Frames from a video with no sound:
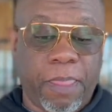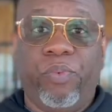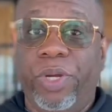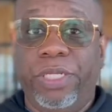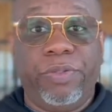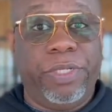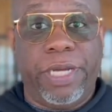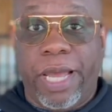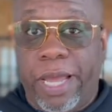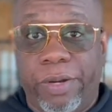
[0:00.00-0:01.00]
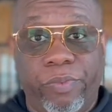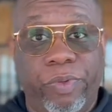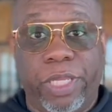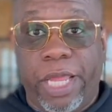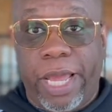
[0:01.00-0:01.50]
We do not
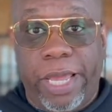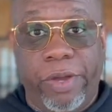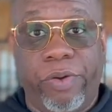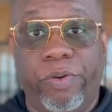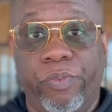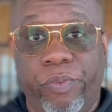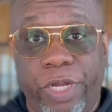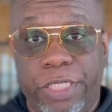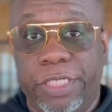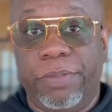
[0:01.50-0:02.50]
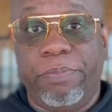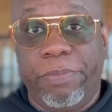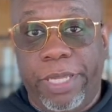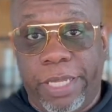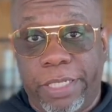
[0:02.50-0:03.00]
rely on rigid
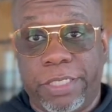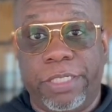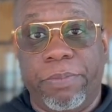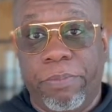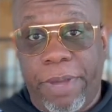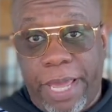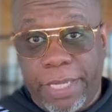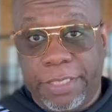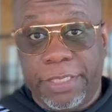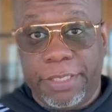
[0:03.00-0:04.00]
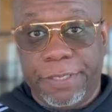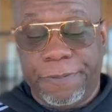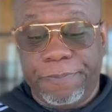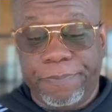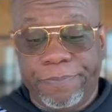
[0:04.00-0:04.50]
mins and maxes.
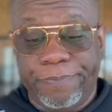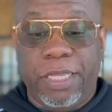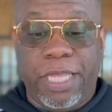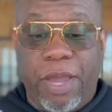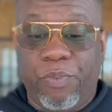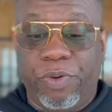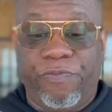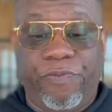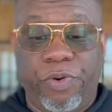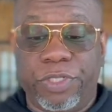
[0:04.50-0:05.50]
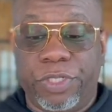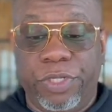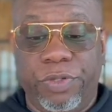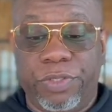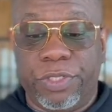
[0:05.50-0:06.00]
That would force a
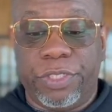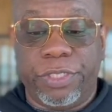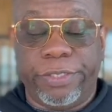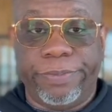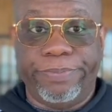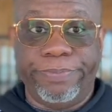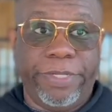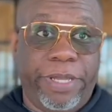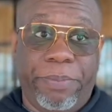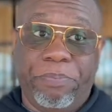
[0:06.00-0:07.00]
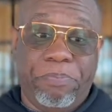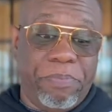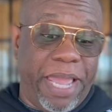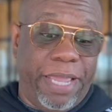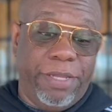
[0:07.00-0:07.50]
user to
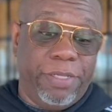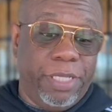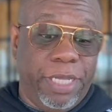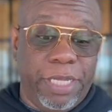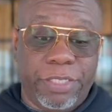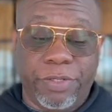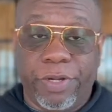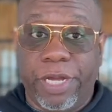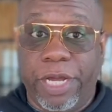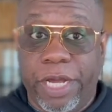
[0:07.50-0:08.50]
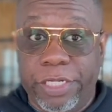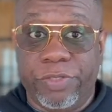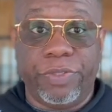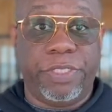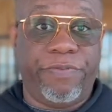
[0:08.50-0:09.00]
manually enter
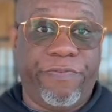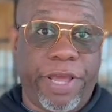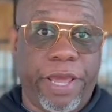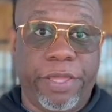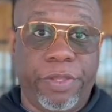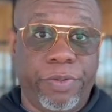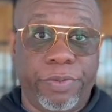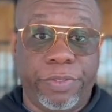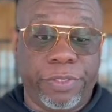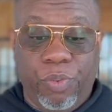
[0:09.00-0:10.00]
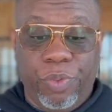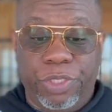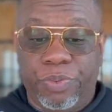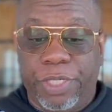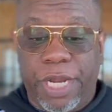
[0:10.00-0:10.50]
hundreds of values,
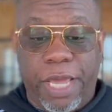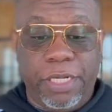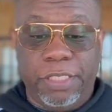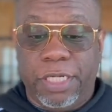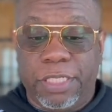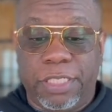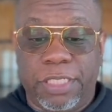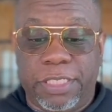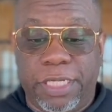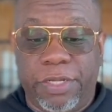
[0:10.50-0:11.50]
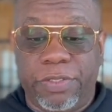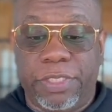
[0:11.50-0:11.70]
which would not adjust as sales